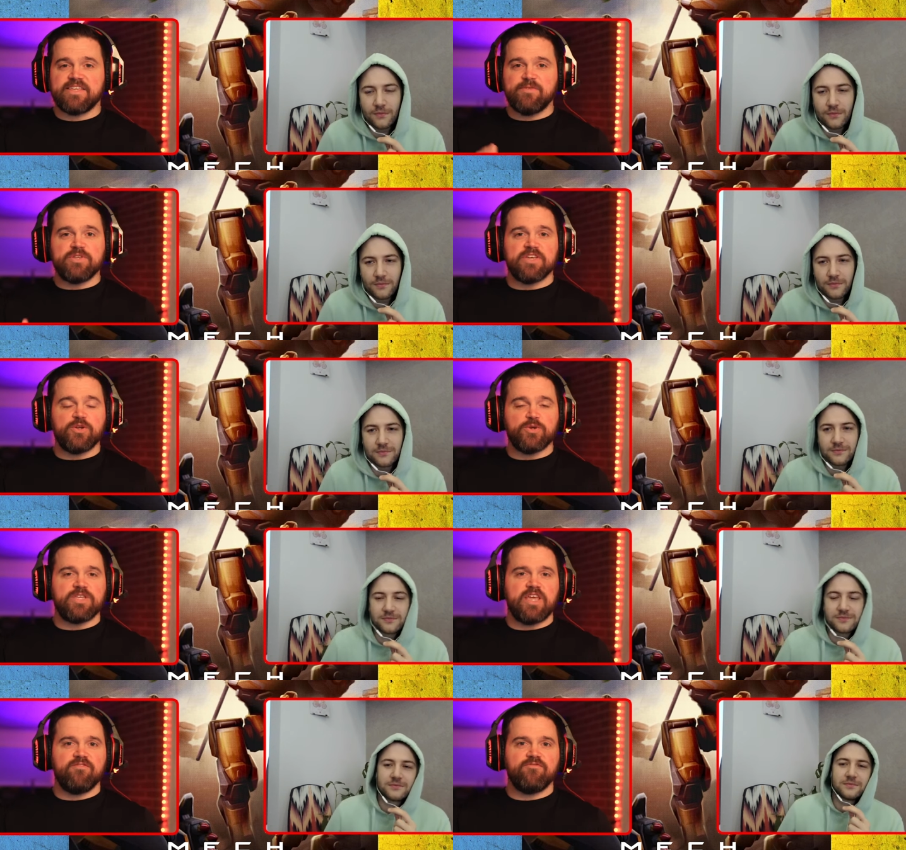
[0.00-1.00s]
Speaker 1: seems like you're
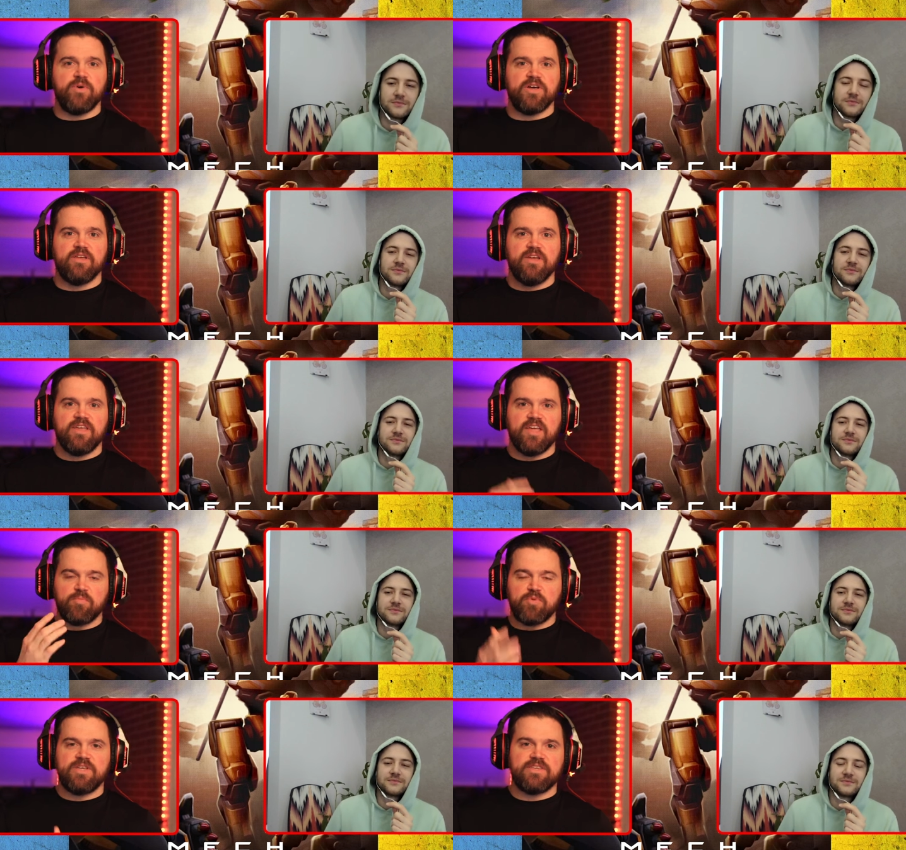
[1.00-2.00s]
safe, but
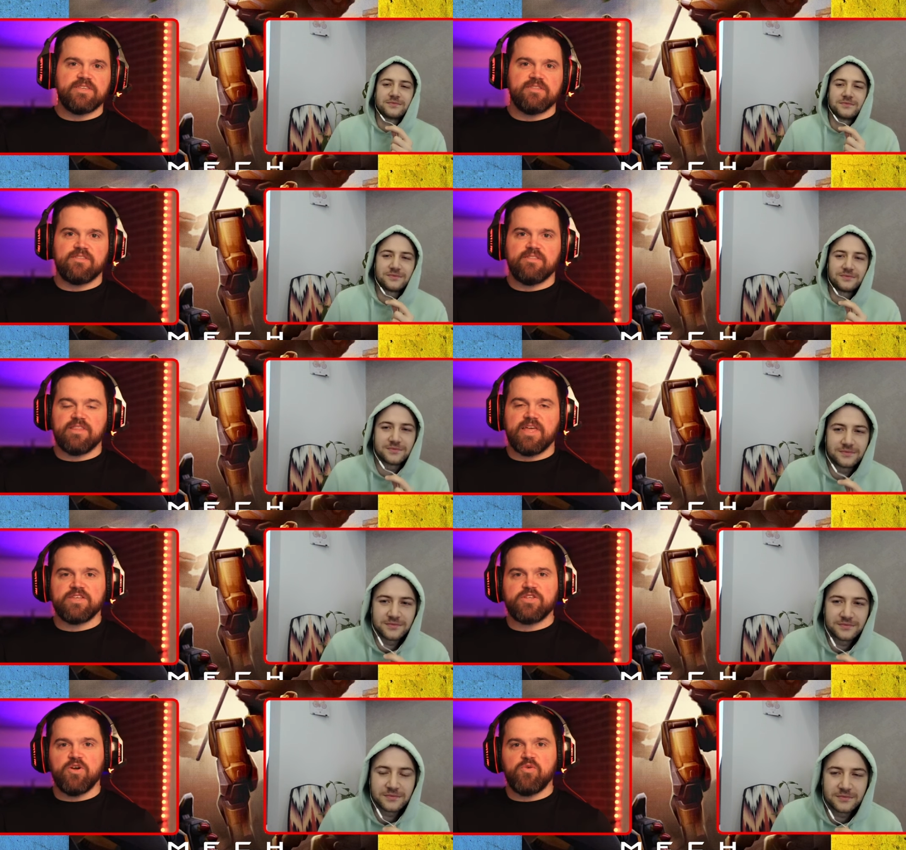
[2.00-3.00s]
yeah, please let
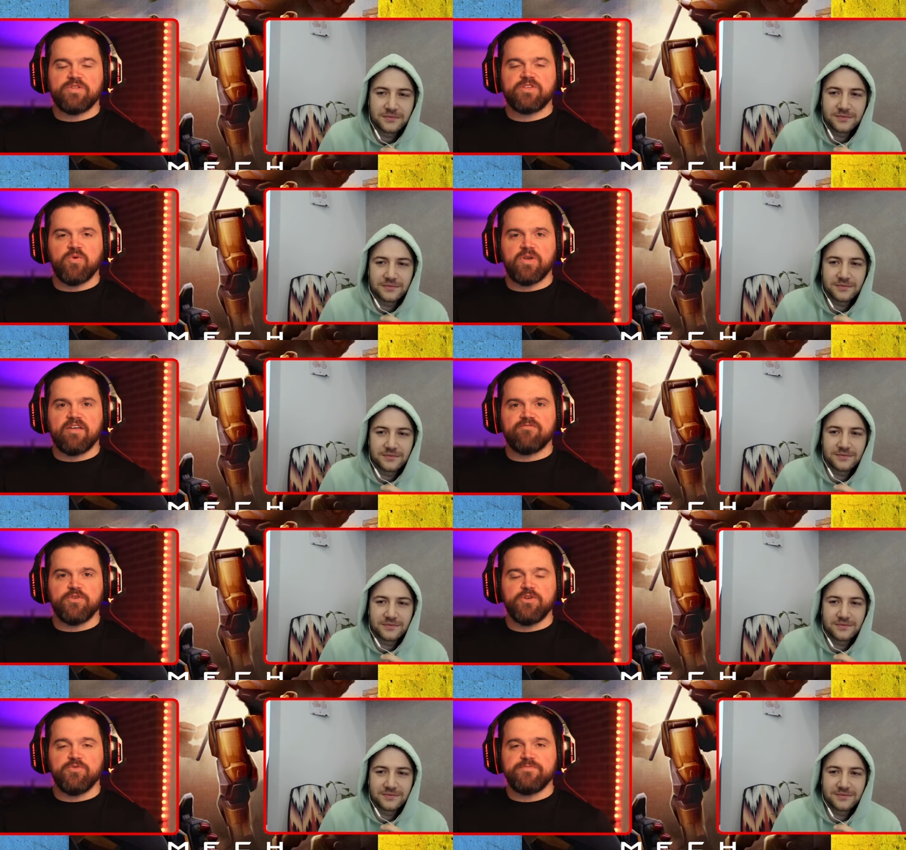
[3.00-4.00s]
us know what's going on
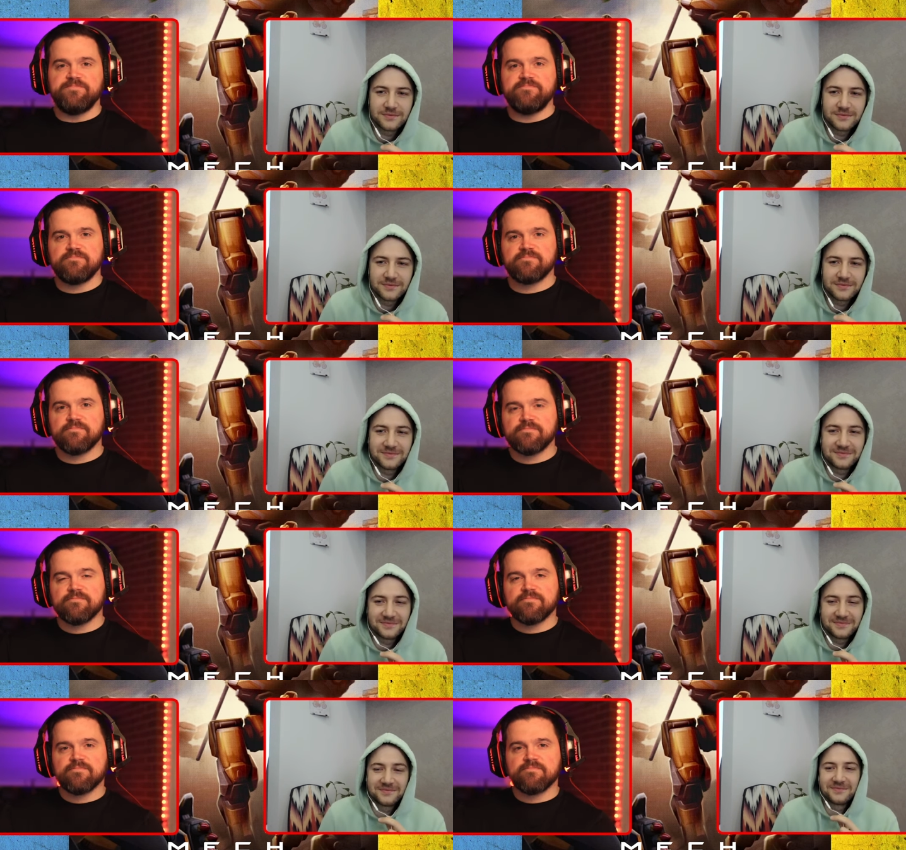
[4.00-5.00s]
for you.
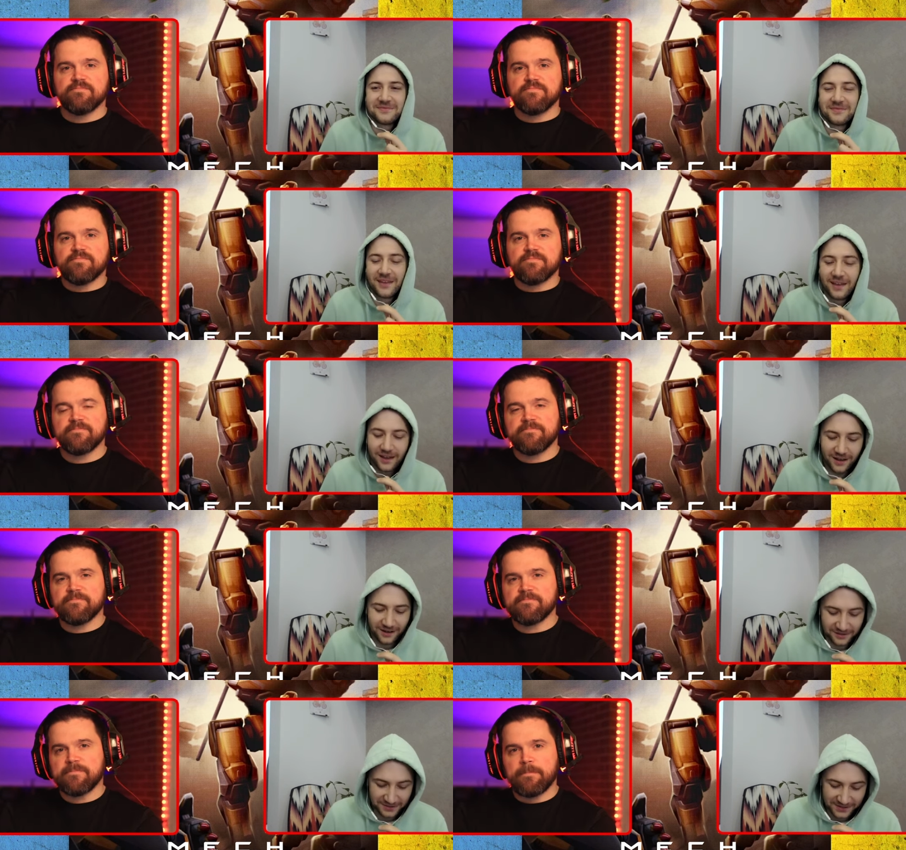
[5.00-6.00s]
Speaker 2: All right,
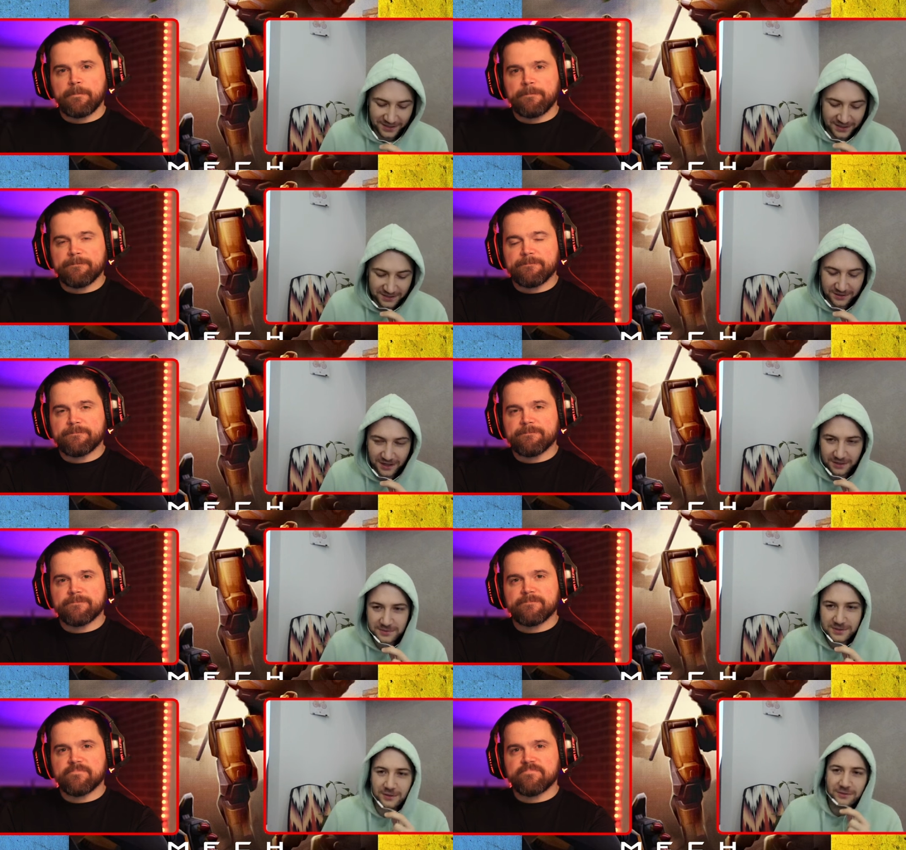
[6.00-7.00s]
thank you. I'm so
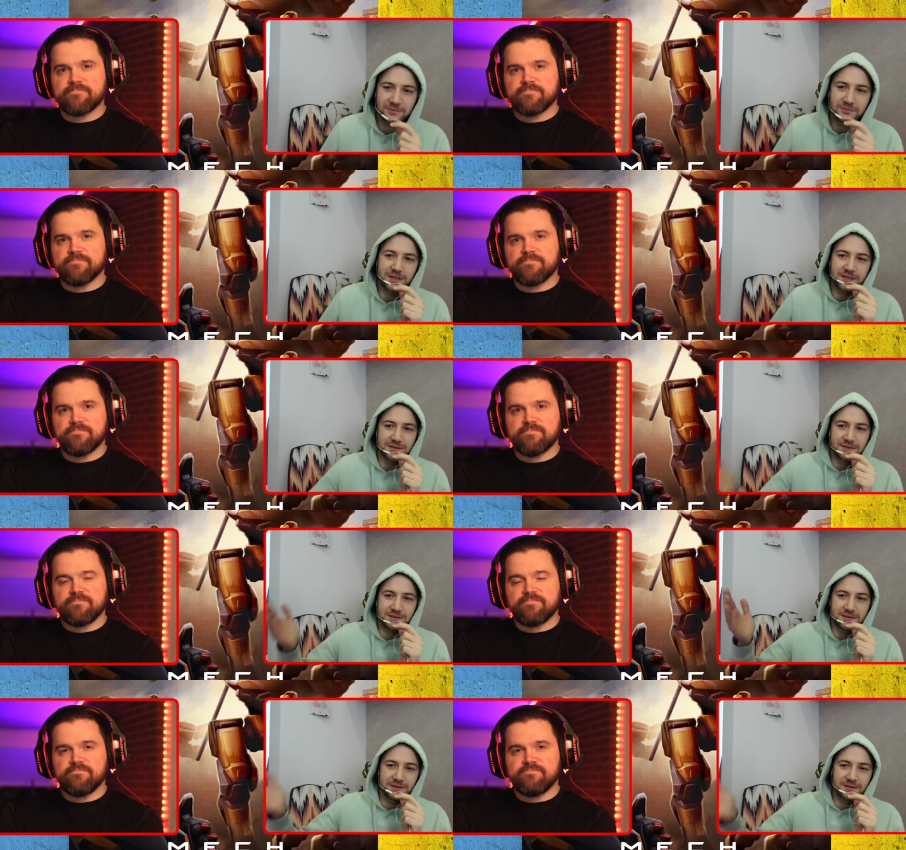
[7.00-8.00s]
pleased uh,
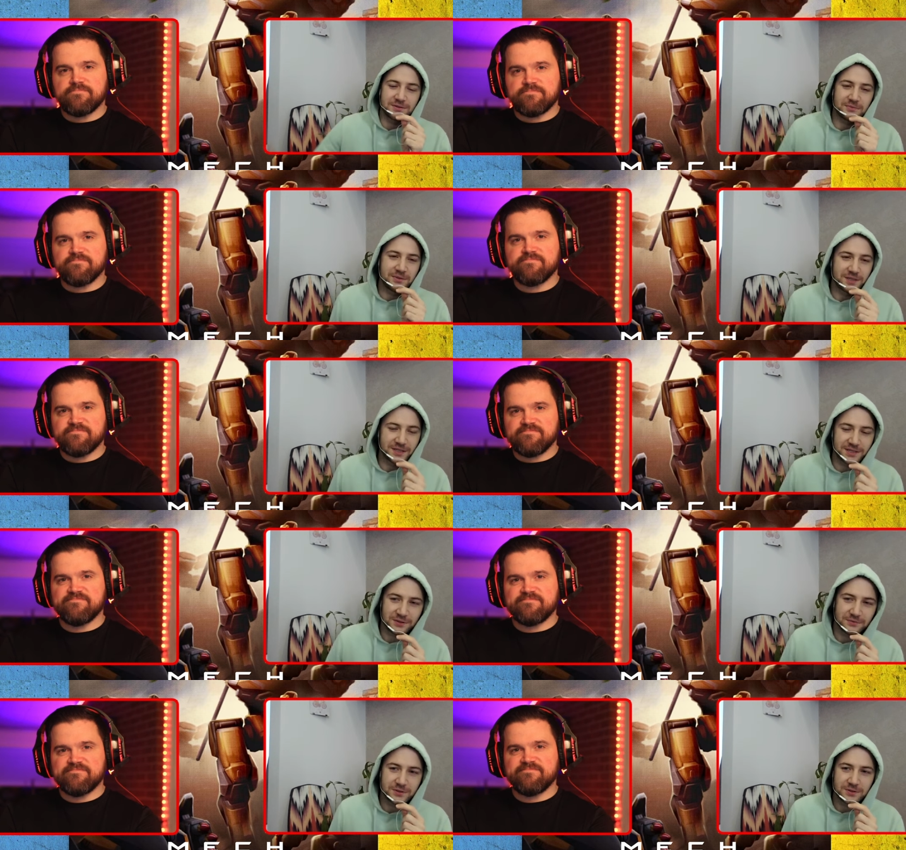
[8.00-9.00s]
to be here with
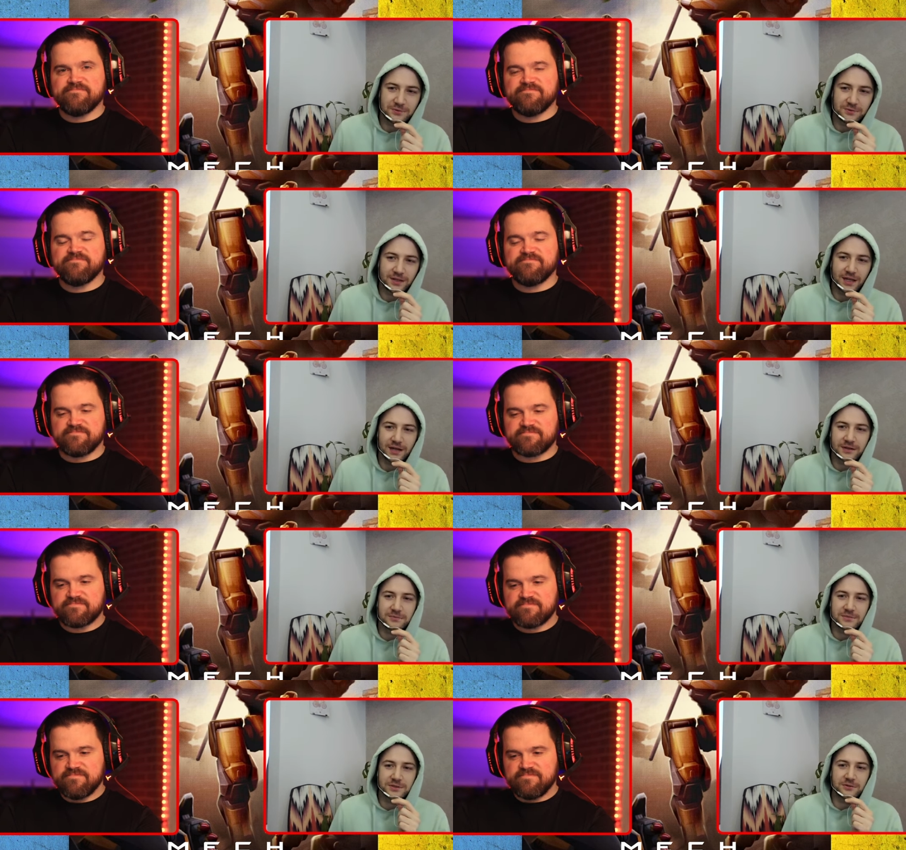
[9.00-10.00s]
you, and I'm so
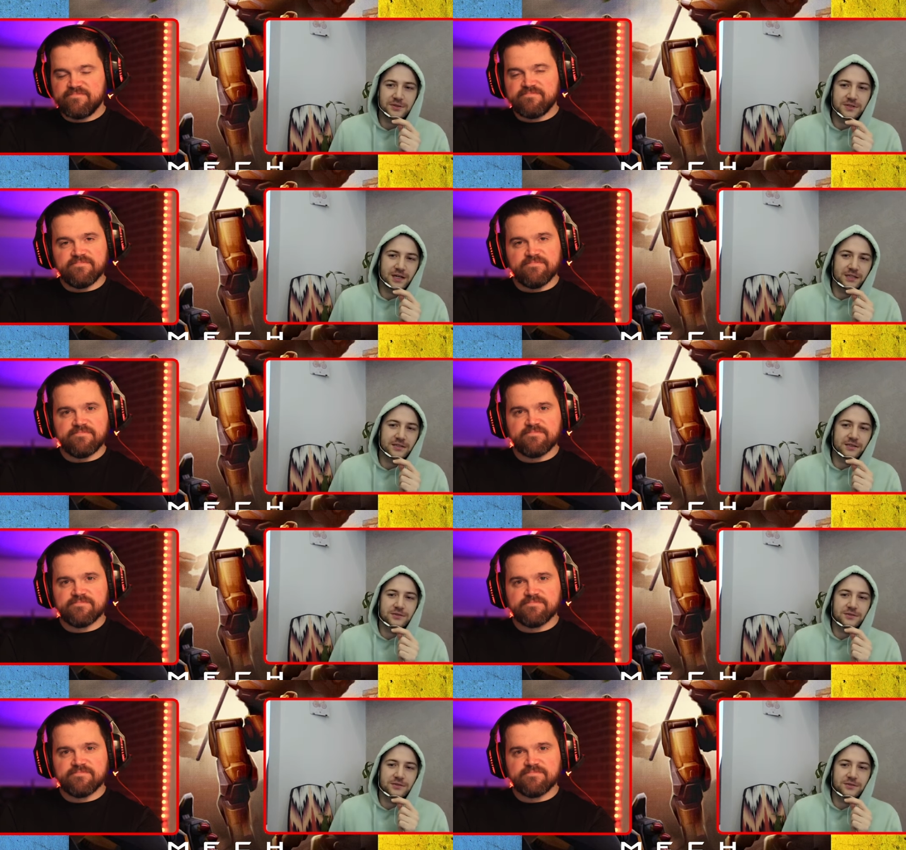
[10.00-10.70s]
excited to